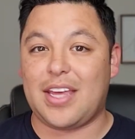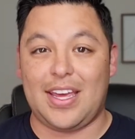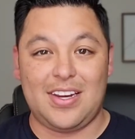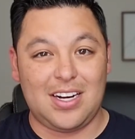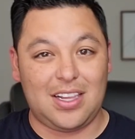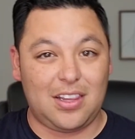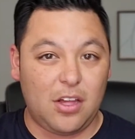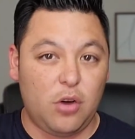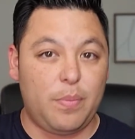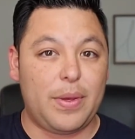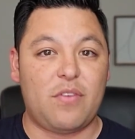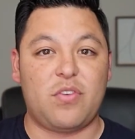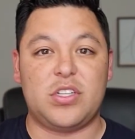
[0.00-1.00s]
It did a little
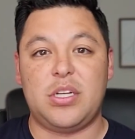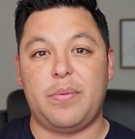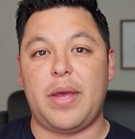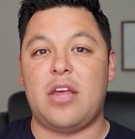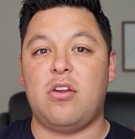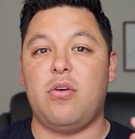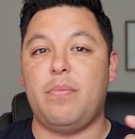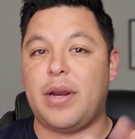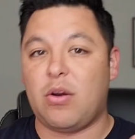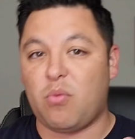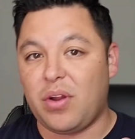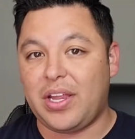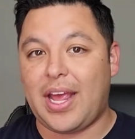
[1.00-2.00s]
bit for Shiba Inu, but it
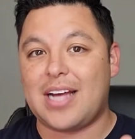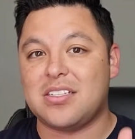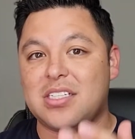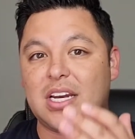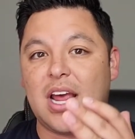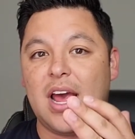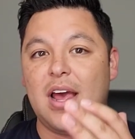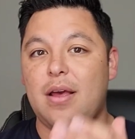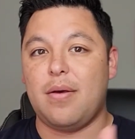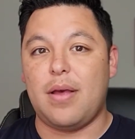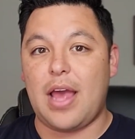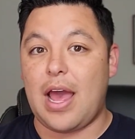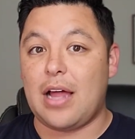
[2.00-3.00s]
really hasn't
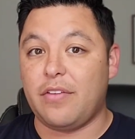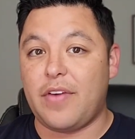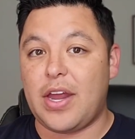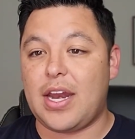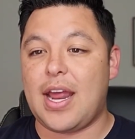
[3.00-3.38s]
elevated